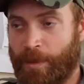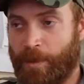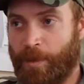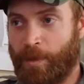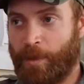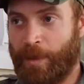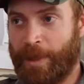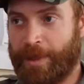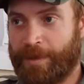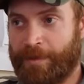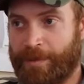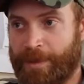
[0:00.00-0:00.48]
or
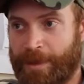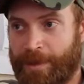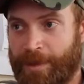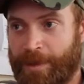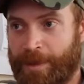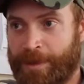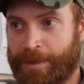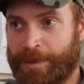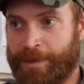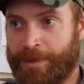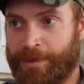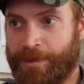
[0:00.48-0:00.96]
one of the
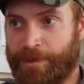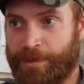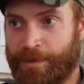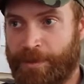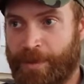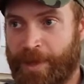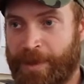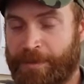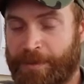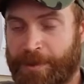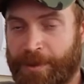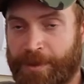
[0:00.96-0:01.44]
last
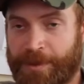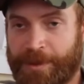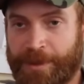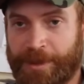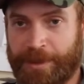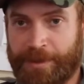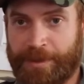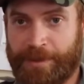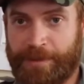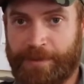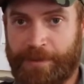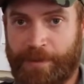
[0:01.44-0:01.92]

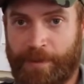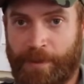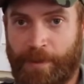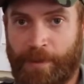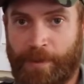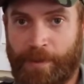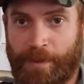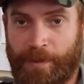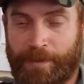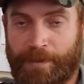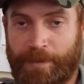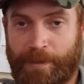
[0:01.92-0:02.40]
refuges
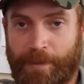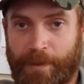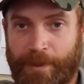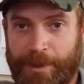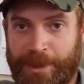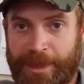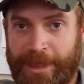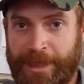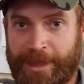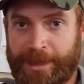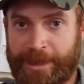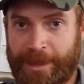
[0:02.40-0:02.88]
for, for
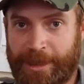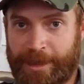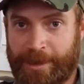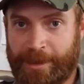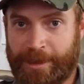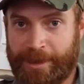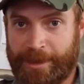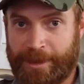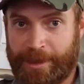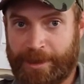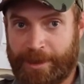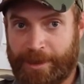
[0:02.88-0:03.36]
cheetah.
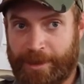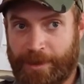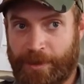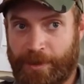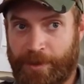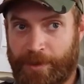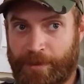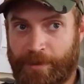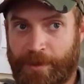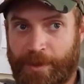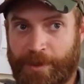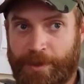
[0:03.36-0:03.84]

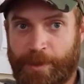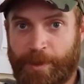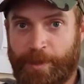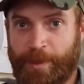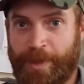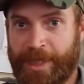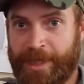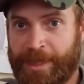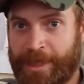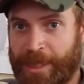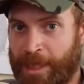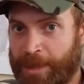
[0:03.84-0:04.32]
You've got your
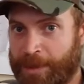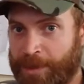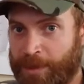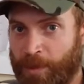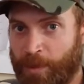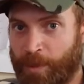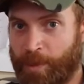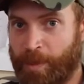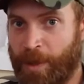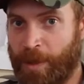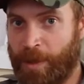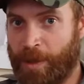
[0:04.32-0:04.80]
big
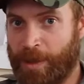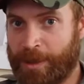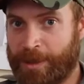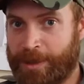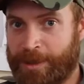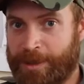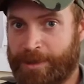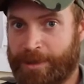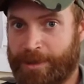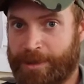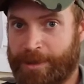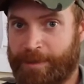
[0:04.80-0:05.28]
national
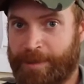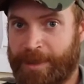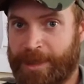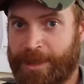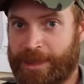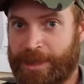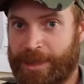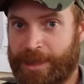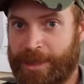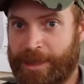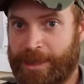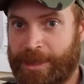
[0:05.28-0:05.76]
parks,
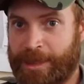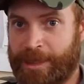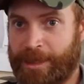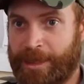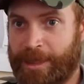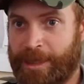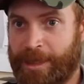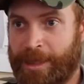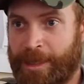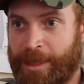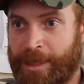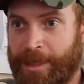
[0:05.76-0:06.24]

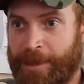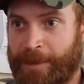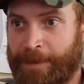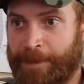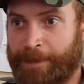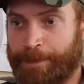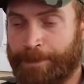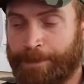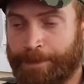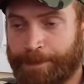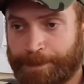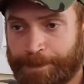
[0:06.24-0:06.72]
especially
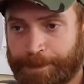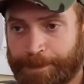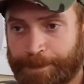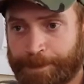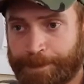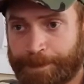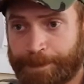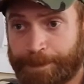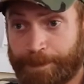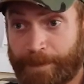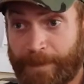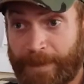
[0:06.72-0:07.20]
um,
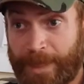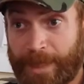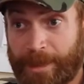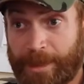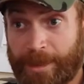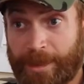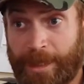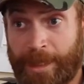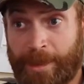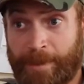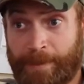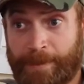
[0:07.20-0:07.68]

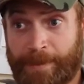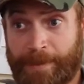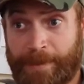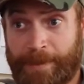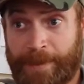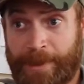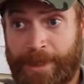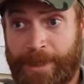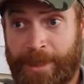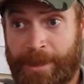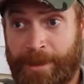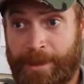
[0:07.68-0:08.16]
up
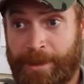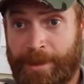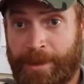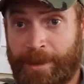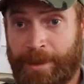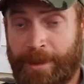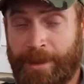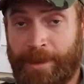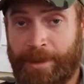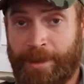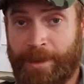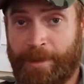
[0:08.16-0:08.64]
in
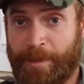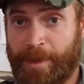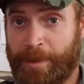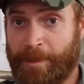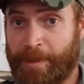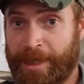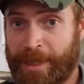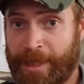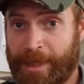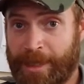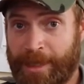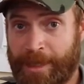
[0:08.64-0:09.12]
uh,
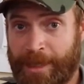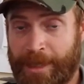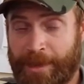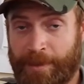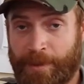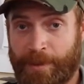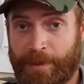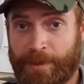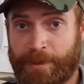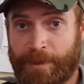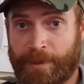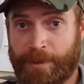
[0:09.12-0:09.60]
Namibia and
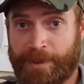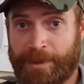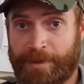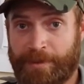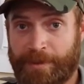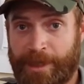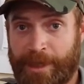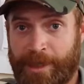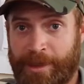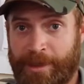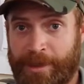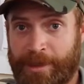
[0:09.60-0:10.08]
those sorts
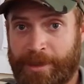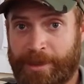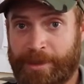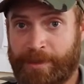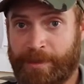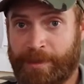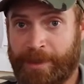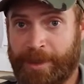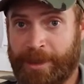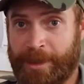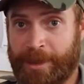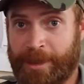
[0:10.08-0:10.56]
of
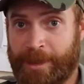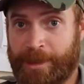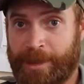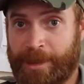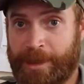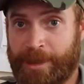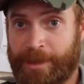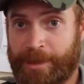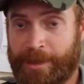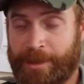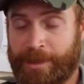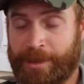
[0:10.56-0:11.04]
areas where
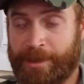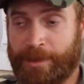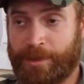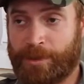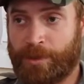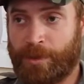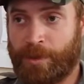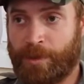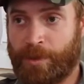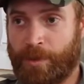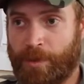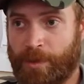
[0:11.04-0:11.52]
it's a
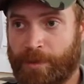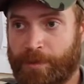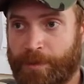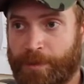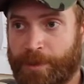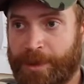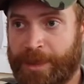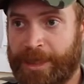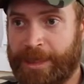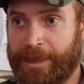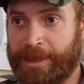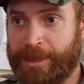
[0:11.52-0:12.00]
stronghold
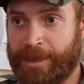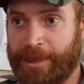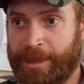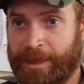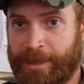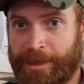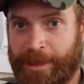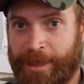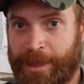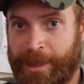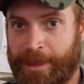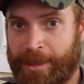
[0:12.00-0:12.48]
for cheetah
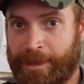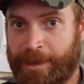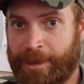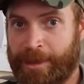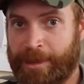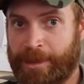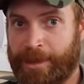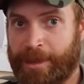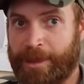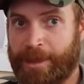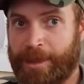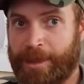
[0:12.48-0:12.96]
and Kenya.